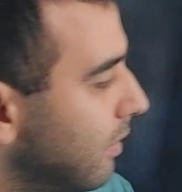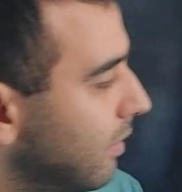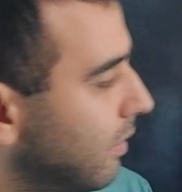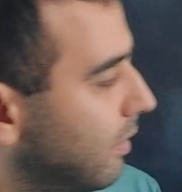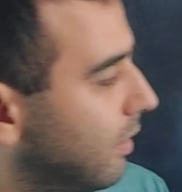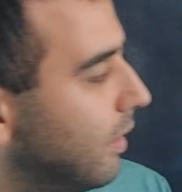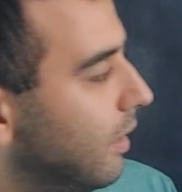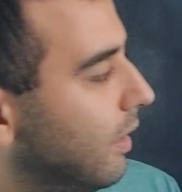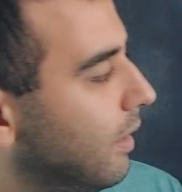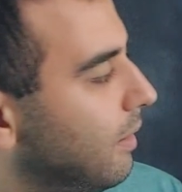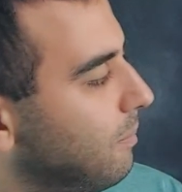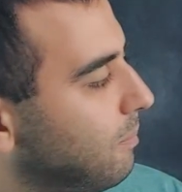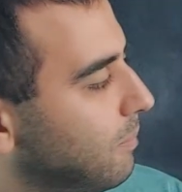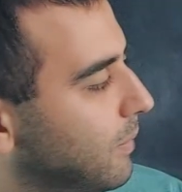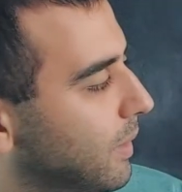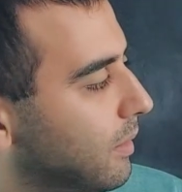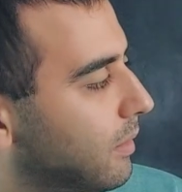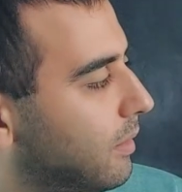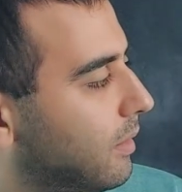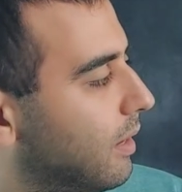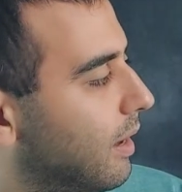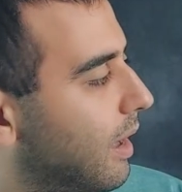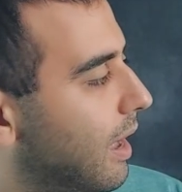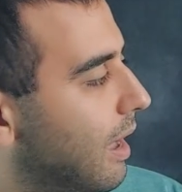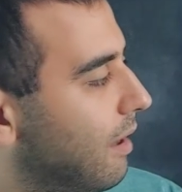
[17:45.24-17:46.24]
Okay, the
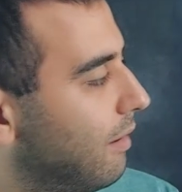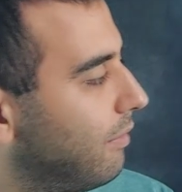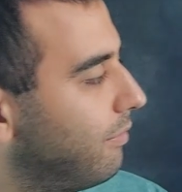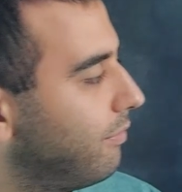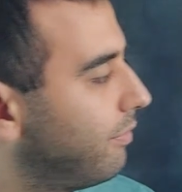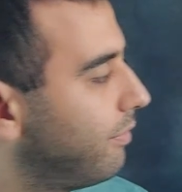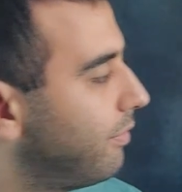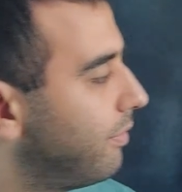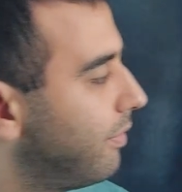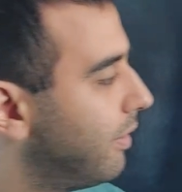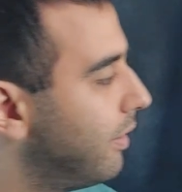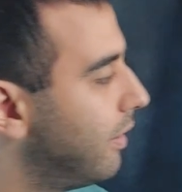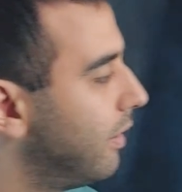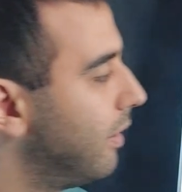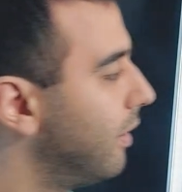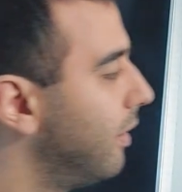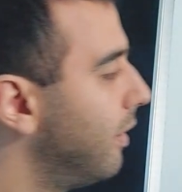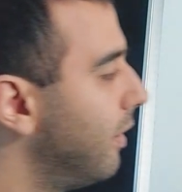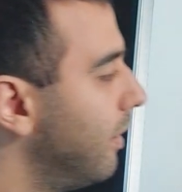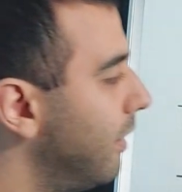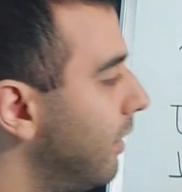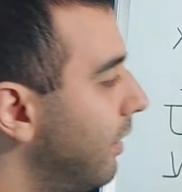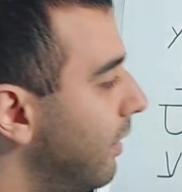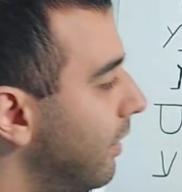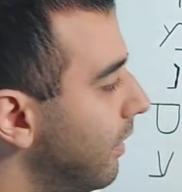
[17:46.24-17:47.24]
Tav
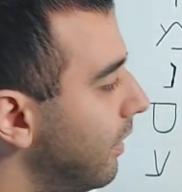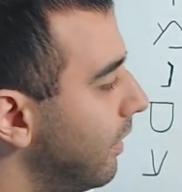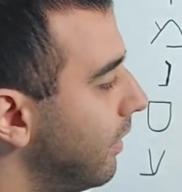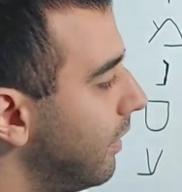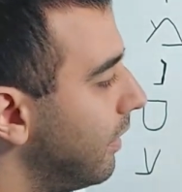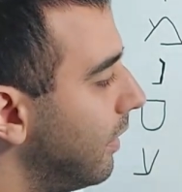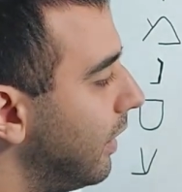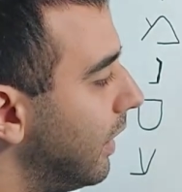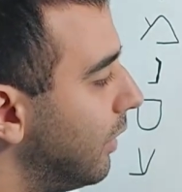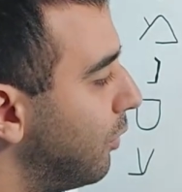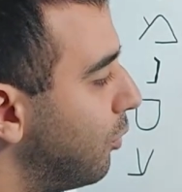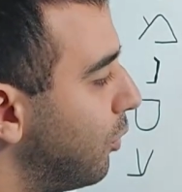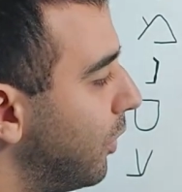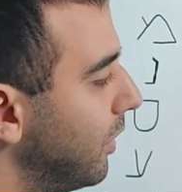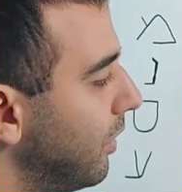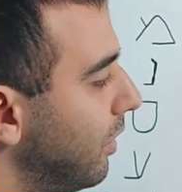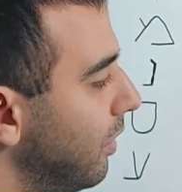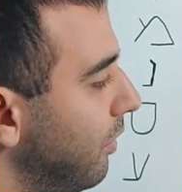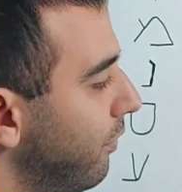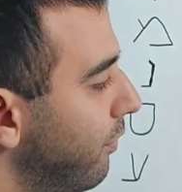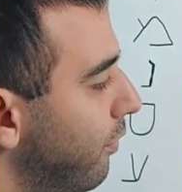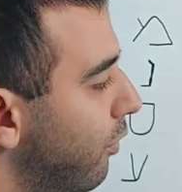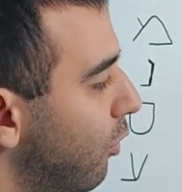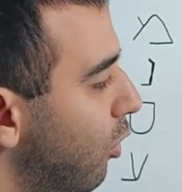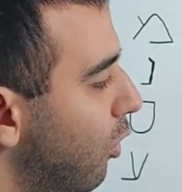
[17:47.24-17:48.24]
in
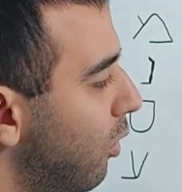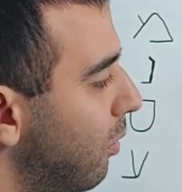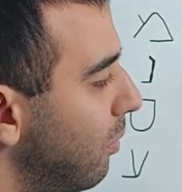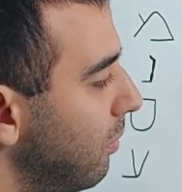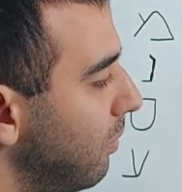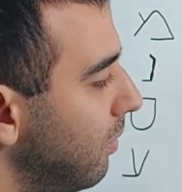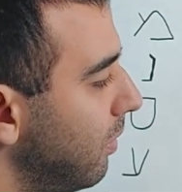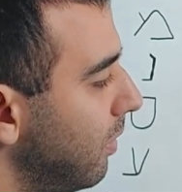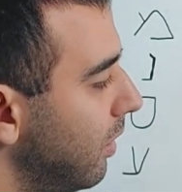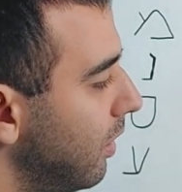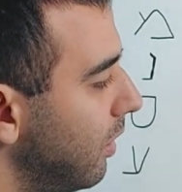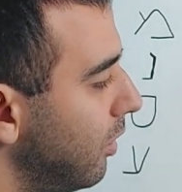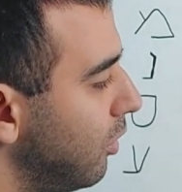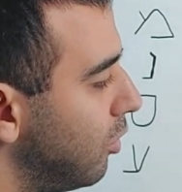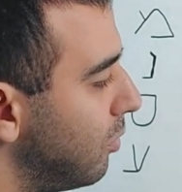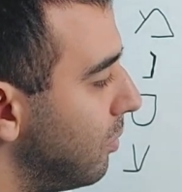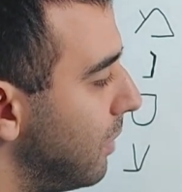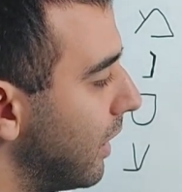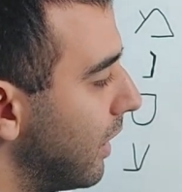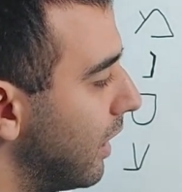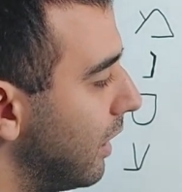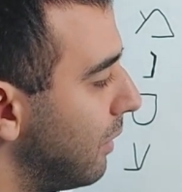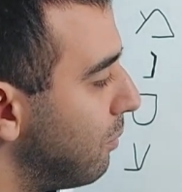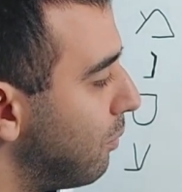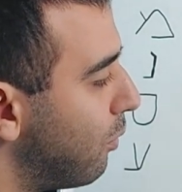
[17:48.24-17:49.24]
written form, you
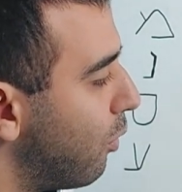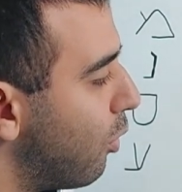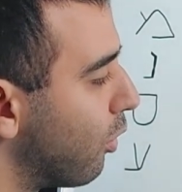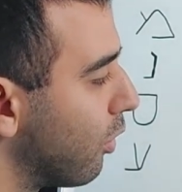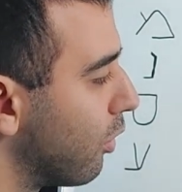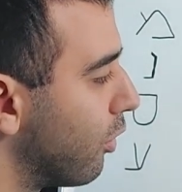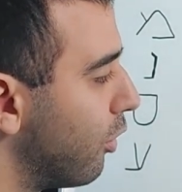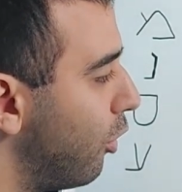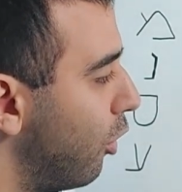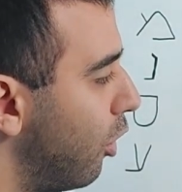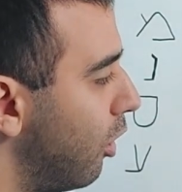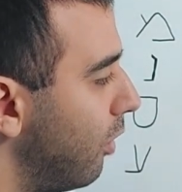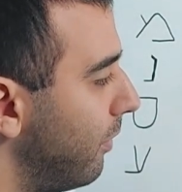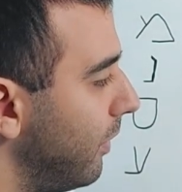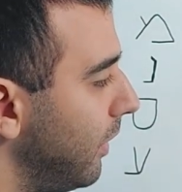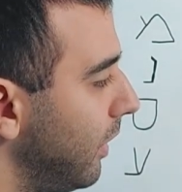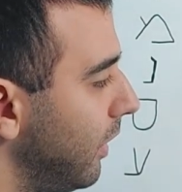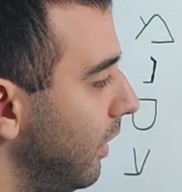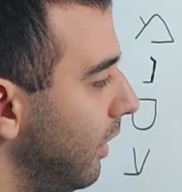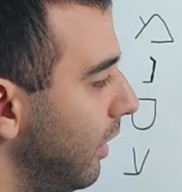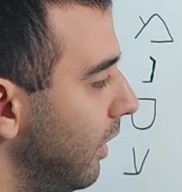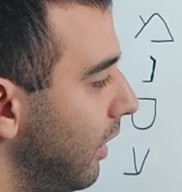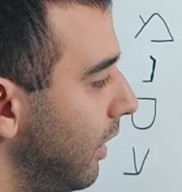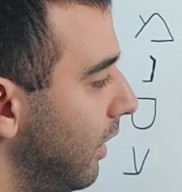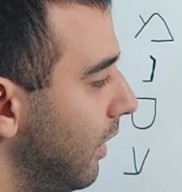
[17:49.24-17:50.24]
make it more
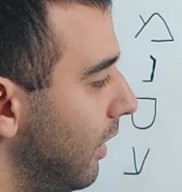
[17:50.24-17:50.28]
curvy.